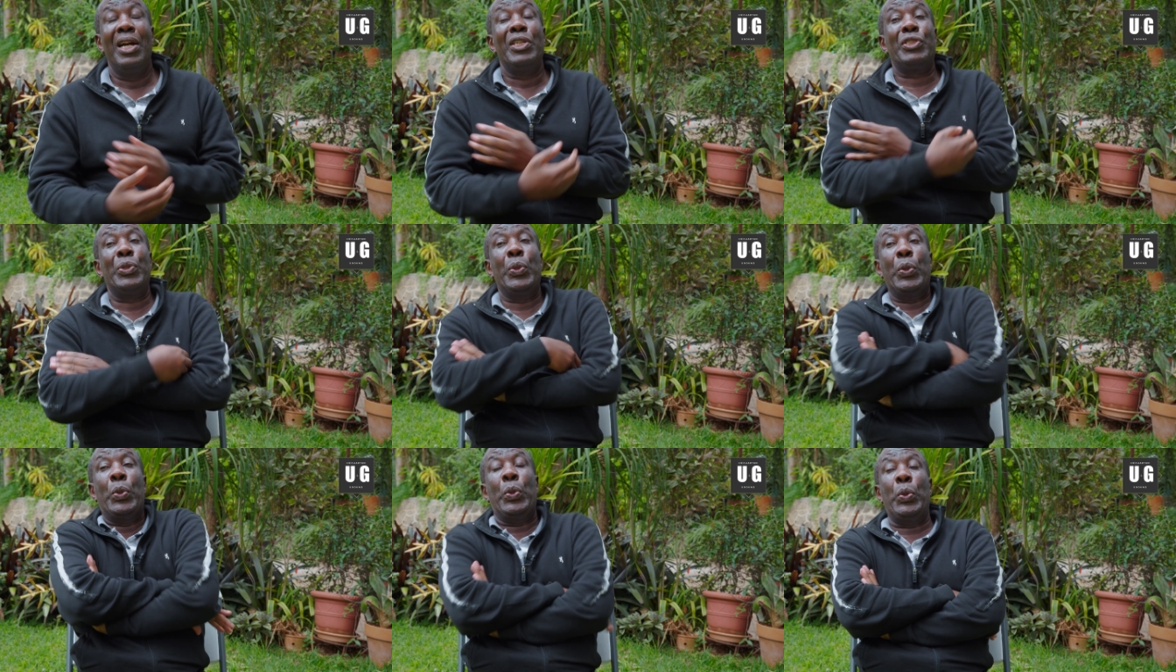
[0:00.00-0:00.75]

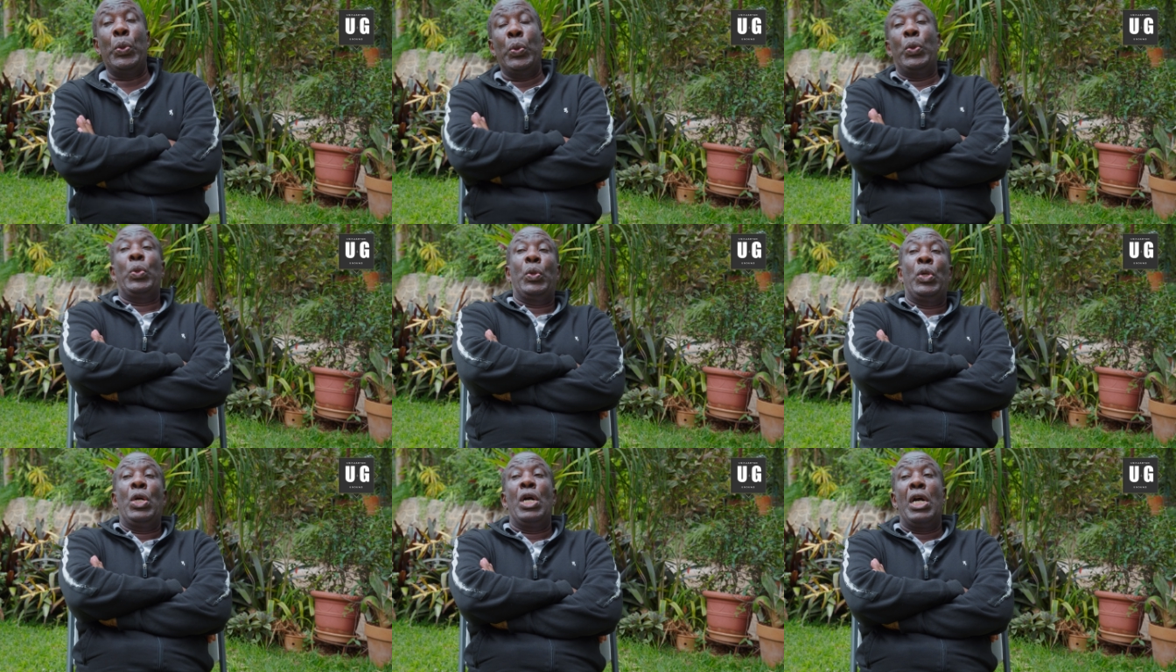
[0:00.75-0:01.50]
So
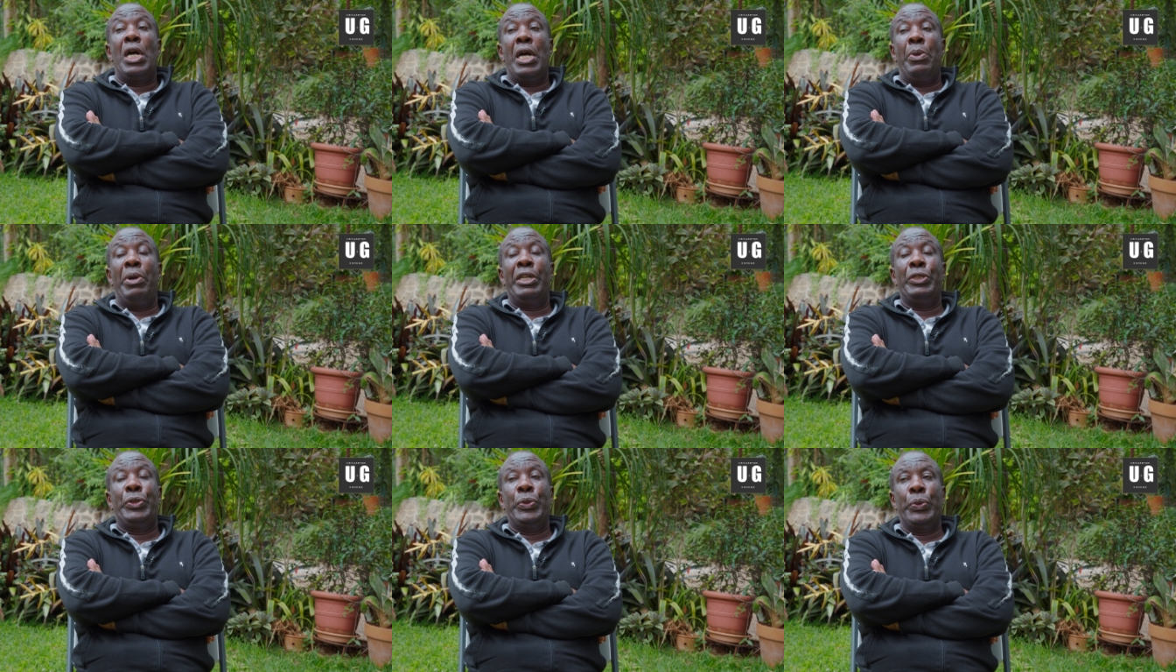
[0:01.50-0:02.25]
I
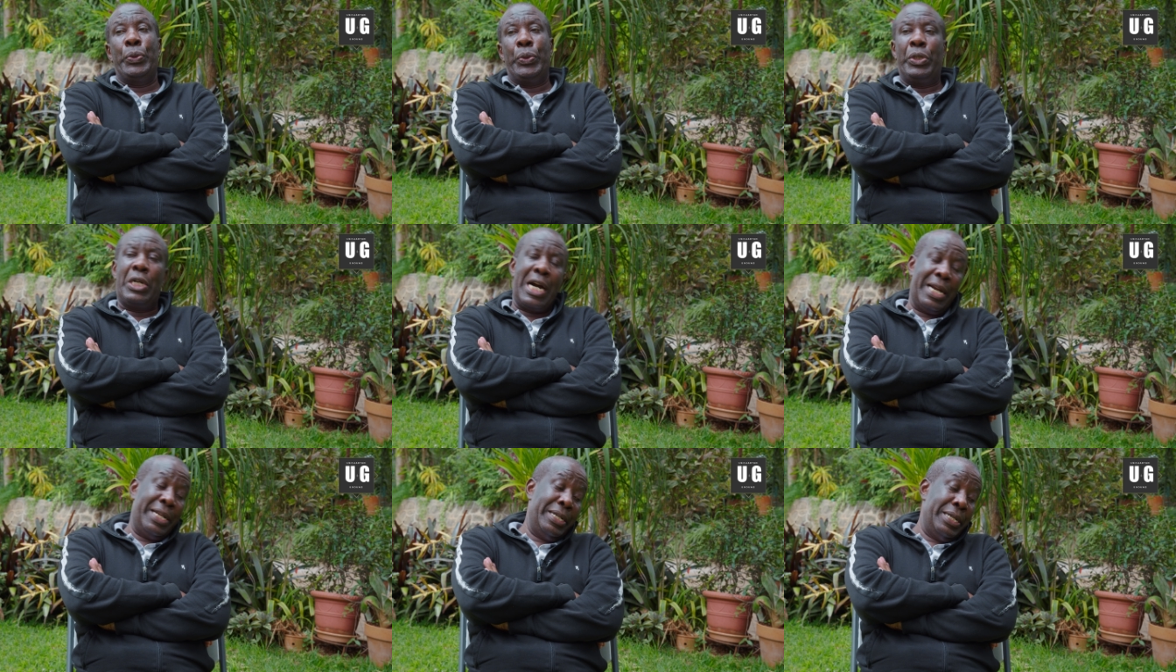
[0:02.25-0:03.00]
went to
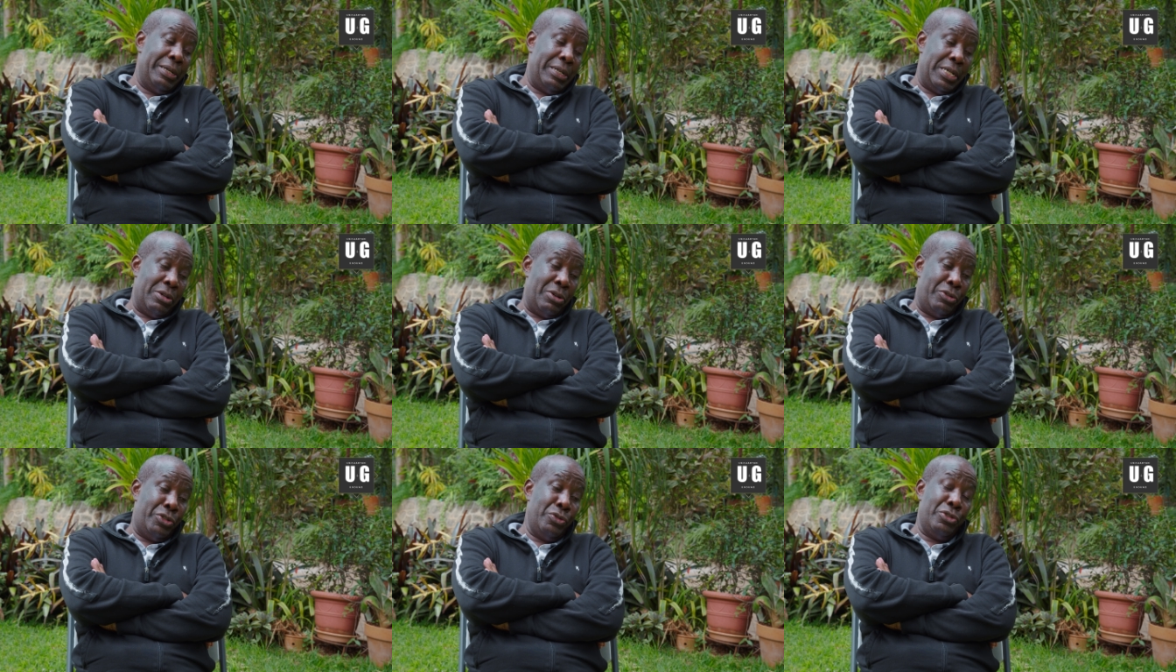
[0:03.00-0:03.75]
Karen
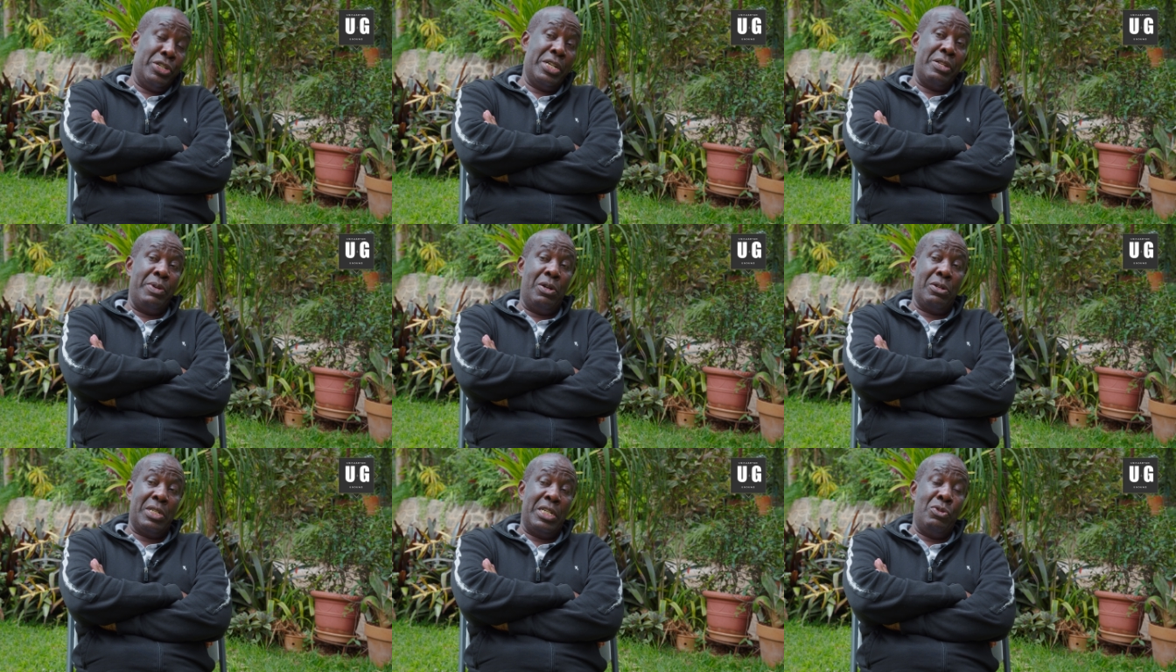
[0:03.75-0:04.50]
on Tuesday,
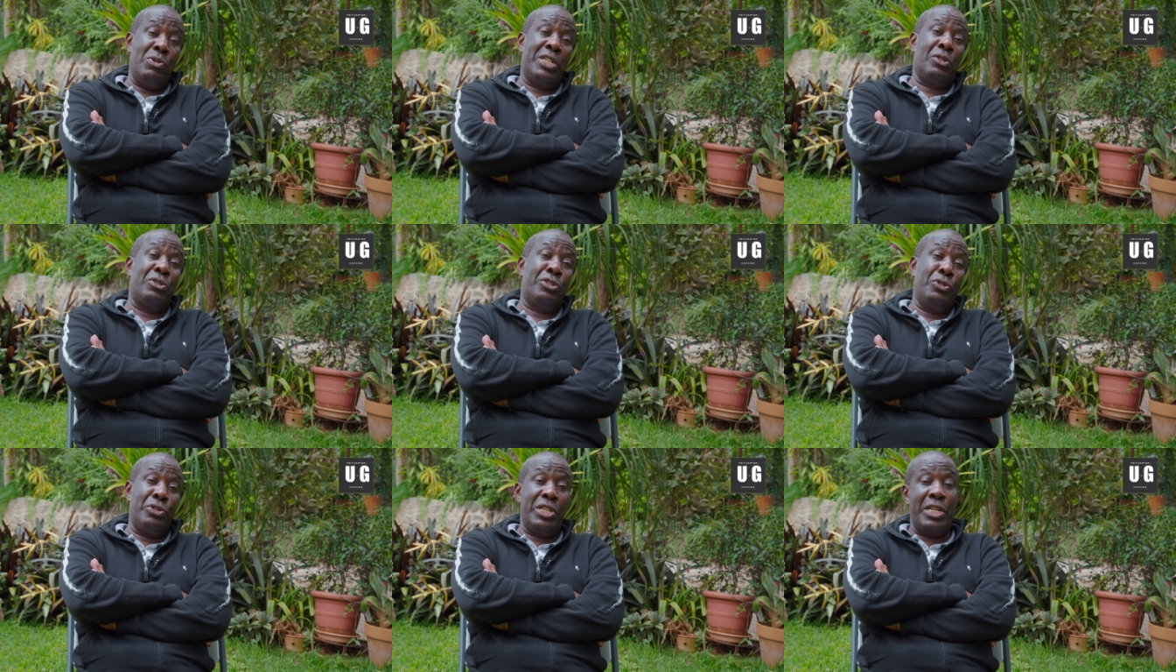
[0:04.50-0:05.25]
because they do it on
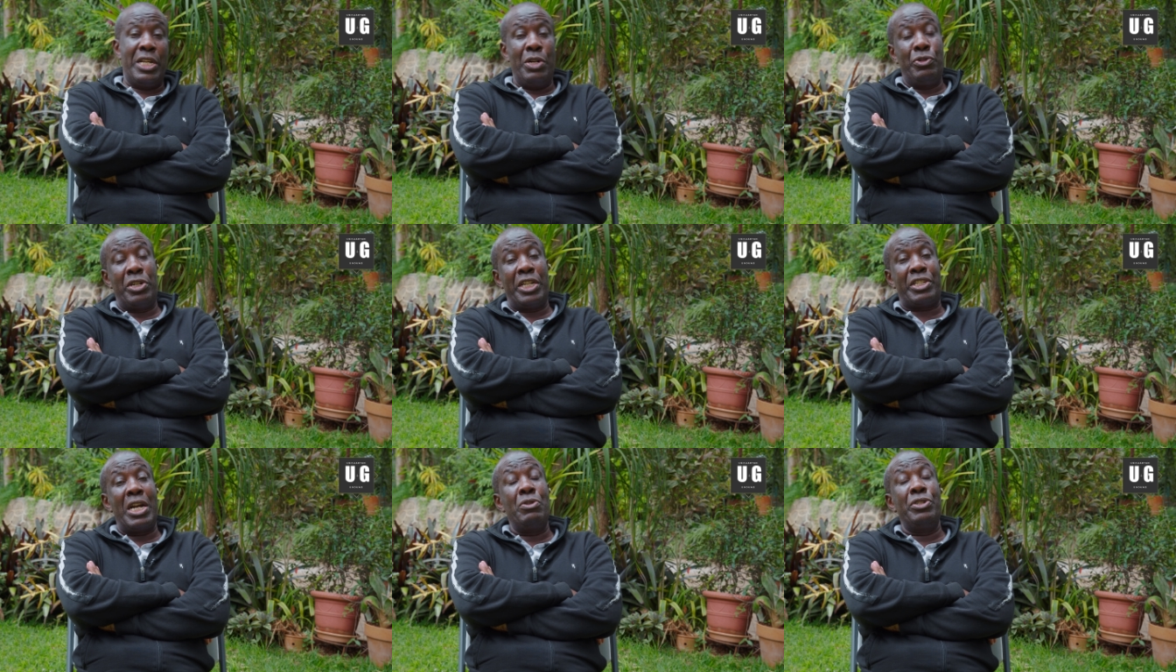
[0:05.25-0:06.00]
Tuesday, the
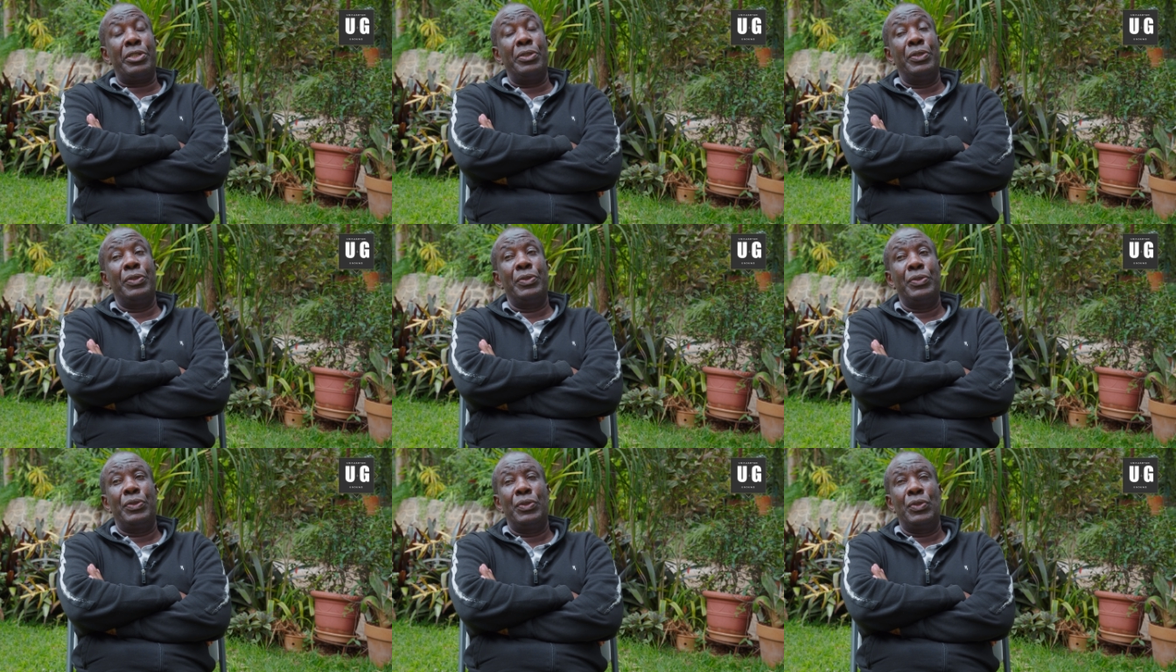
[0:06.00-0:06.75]
ultrasound.
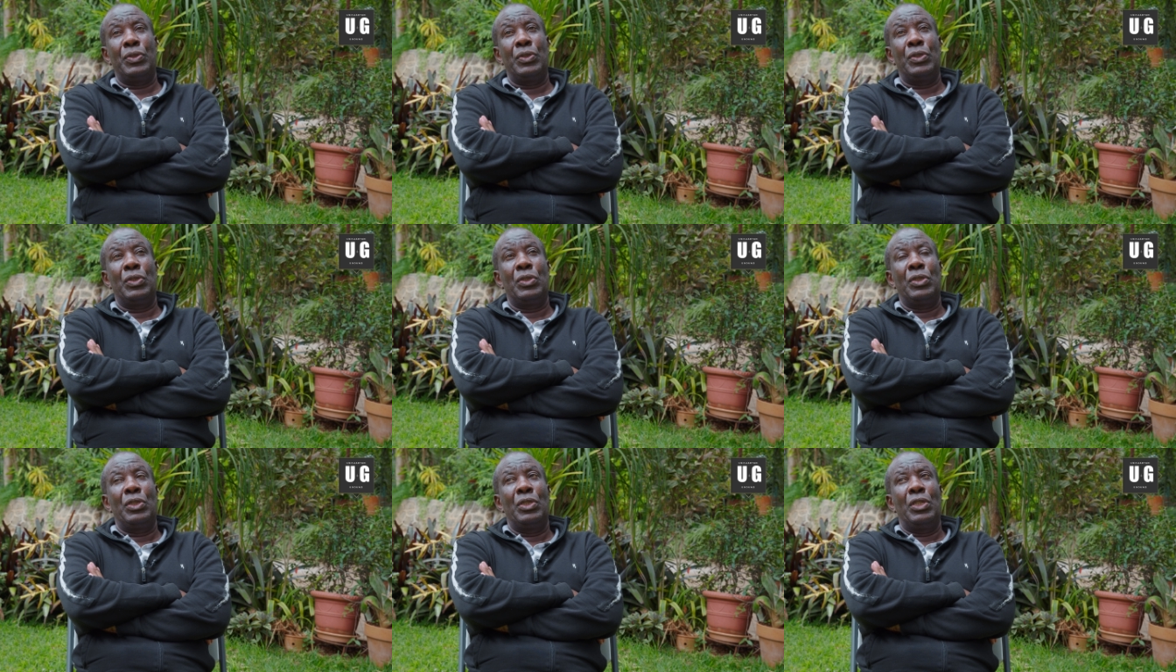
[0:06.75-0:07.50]

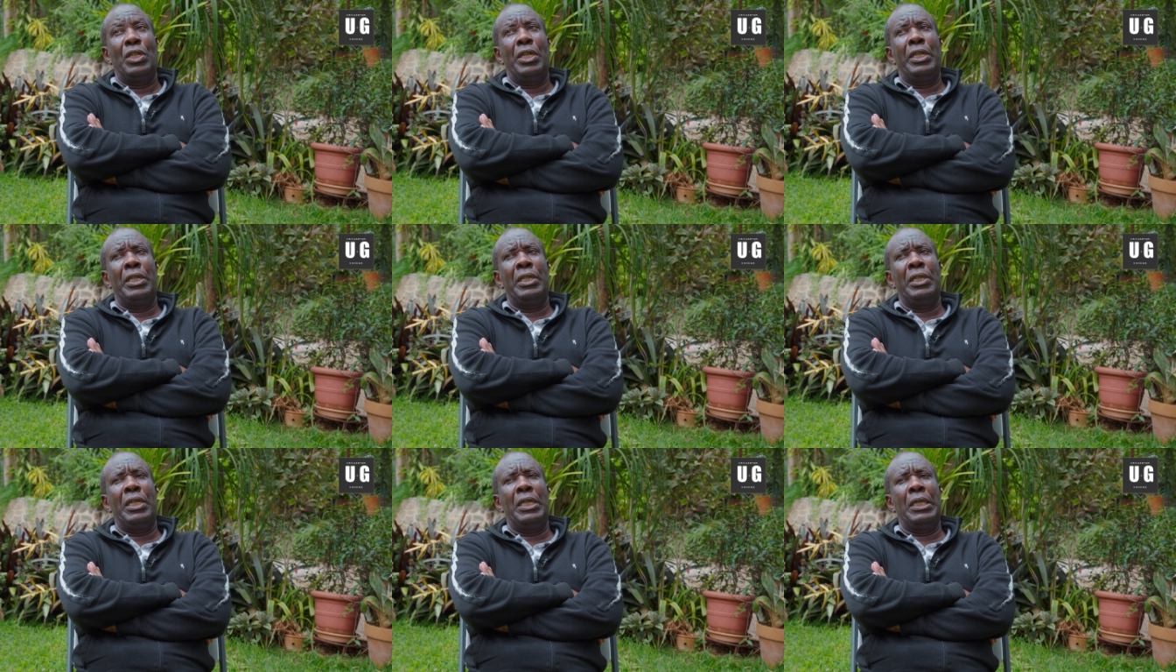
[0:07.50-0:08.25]

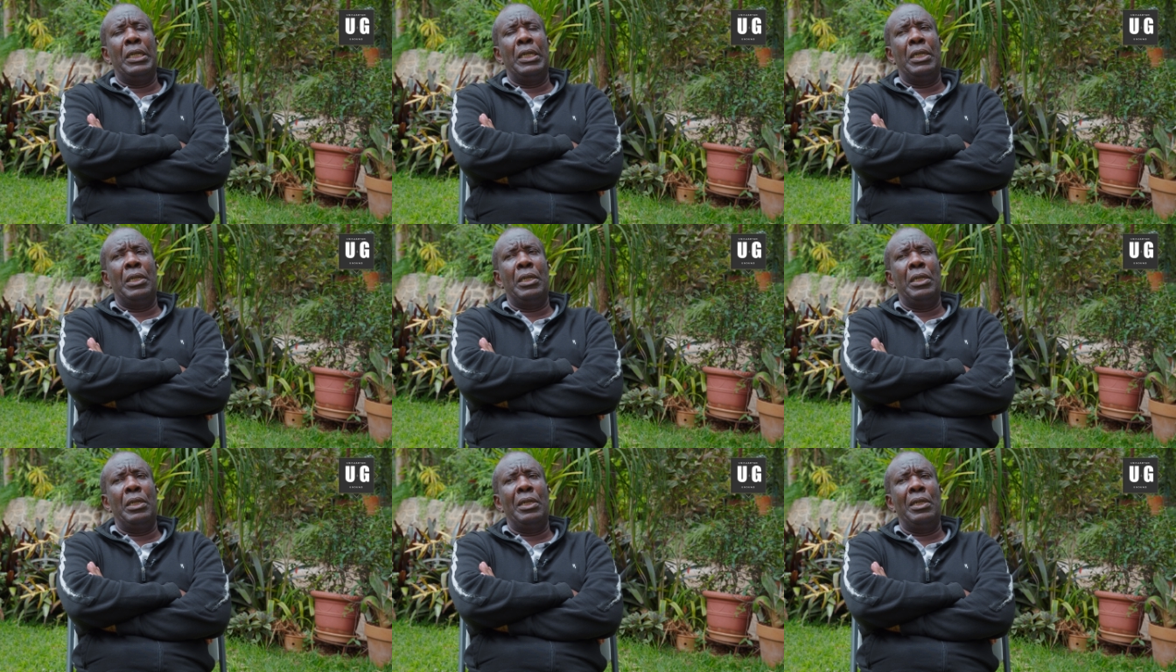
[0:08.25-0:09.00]
And
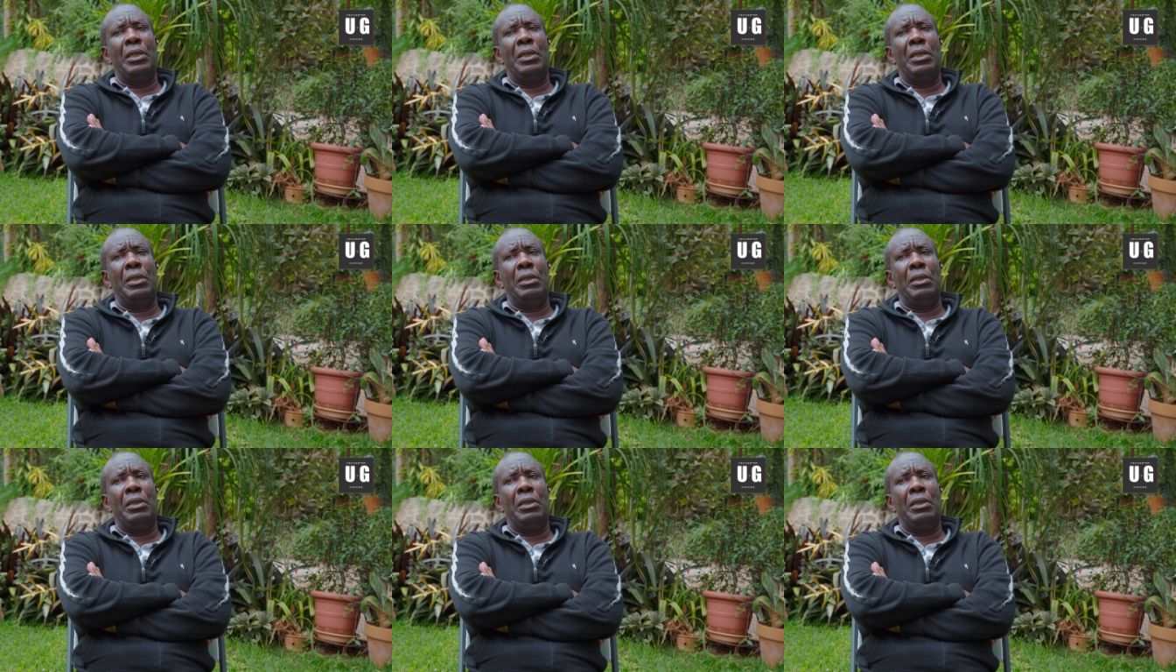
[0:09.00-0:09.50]
the